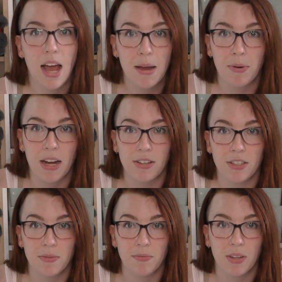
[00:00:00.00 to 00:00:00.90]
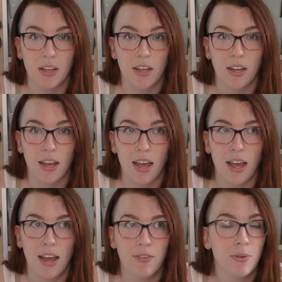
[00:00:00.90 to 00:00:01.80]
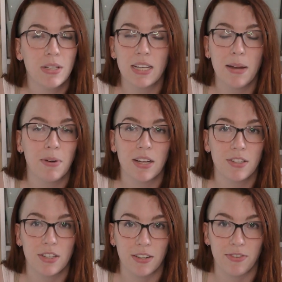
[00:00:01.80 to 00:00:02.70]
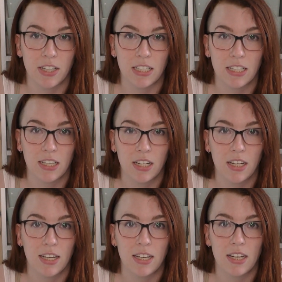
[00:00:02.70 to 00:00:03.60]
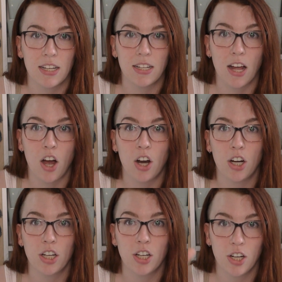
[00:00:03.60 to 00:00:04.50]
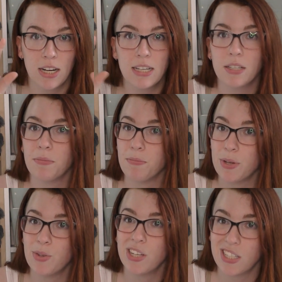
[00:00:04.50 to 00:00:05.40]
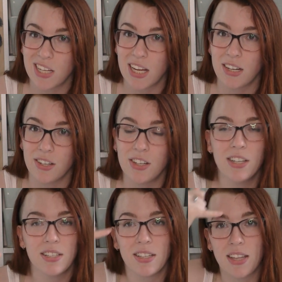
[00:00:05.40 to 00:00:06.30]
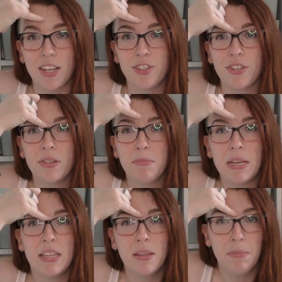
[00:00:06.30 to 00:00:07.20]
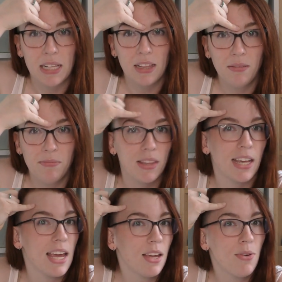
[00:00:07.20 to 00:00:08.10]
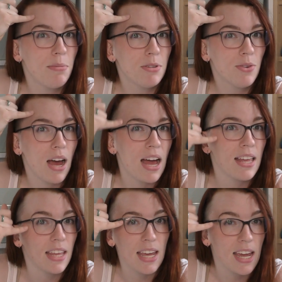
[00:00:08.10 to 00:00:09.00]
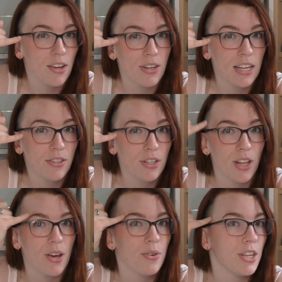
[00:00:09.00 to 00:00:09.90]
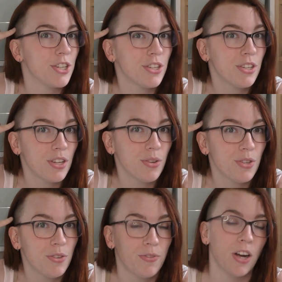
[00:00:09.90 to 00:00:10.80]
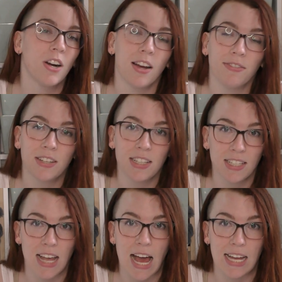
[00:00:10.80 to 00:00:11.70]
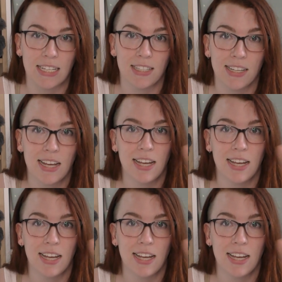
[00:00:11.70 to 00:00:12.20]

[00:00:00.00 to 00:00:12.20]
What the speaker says: Eyebrows. Everyone's eyebrows are different. Our current beauty standard is that they shouldn't meet in the middle. They can't go up too high. They can't go down too low. They shouldn't go too far off to the sides.